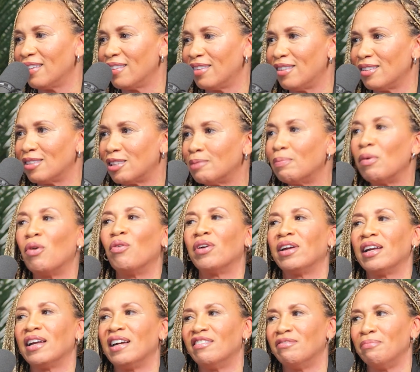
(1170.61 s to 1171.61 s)
the
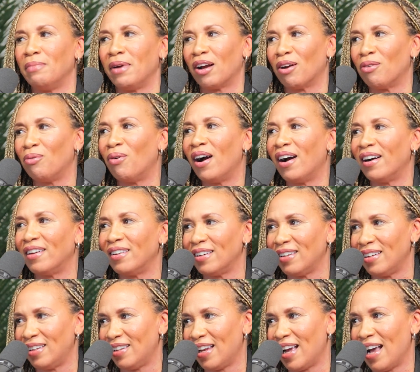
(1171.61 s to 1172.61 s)
smoking of marijuana
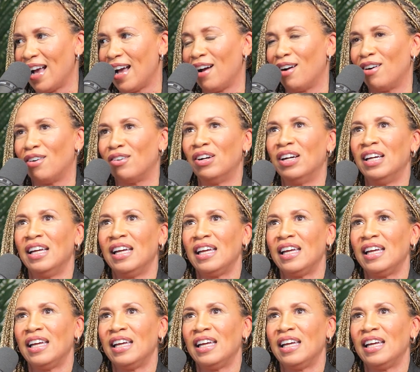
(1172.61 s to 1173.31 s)
and how